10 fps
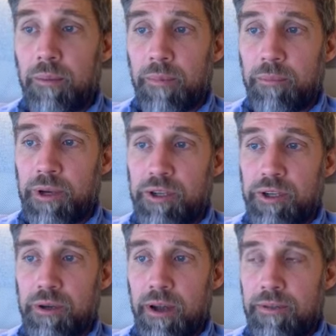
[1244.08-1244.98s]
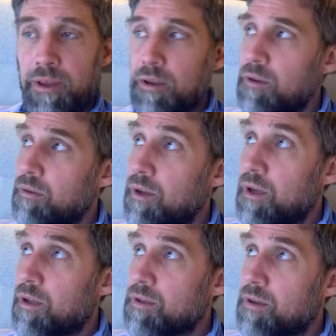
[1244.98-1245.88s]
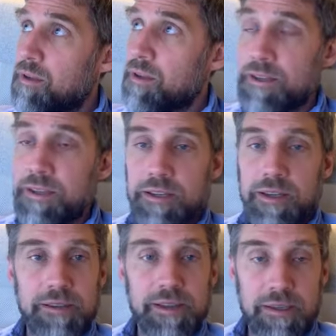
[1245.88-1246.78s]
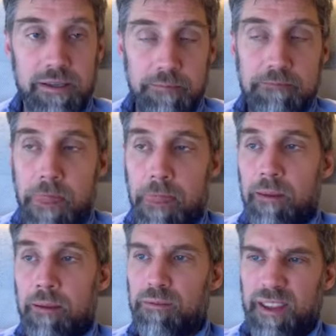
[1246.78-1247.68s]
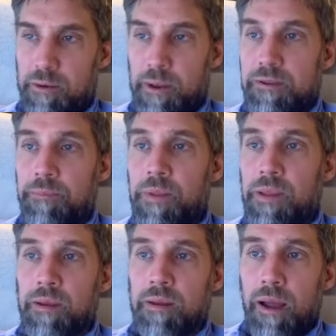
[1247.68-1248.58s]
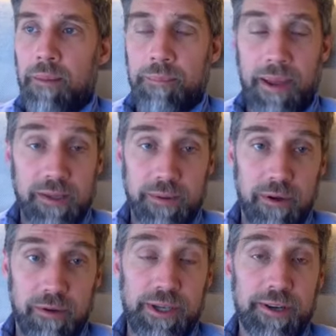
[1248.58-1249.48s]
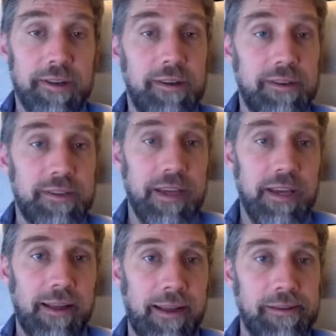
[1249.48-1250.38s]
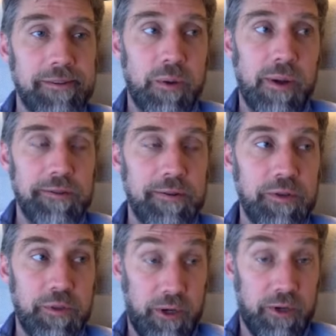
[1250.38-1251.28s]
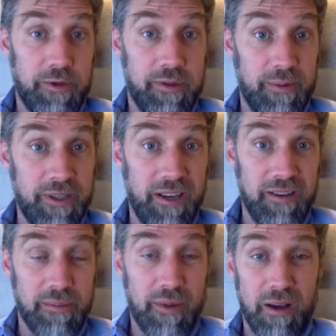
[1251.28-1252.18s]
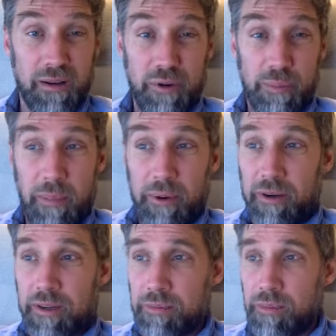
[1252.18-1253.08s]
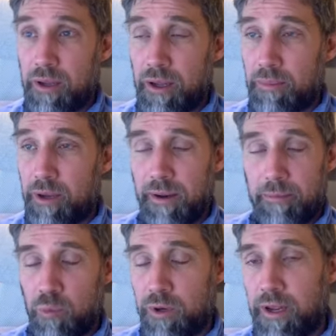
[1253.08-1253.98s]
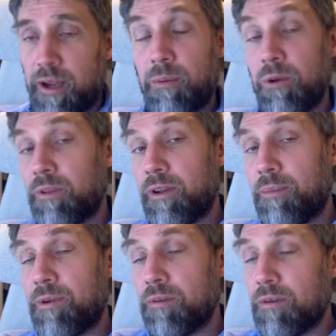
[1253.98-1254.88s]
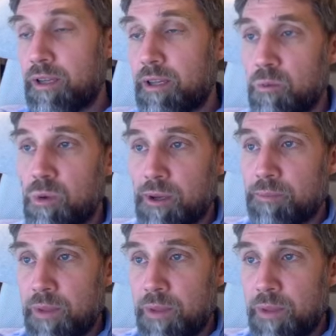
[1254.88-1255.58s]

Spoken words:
which I think started in 1660, thereabouts. Banks were originally seen as quite suspicious. They were seen as a mark of republicanism. And one day I will look that up and tell you why.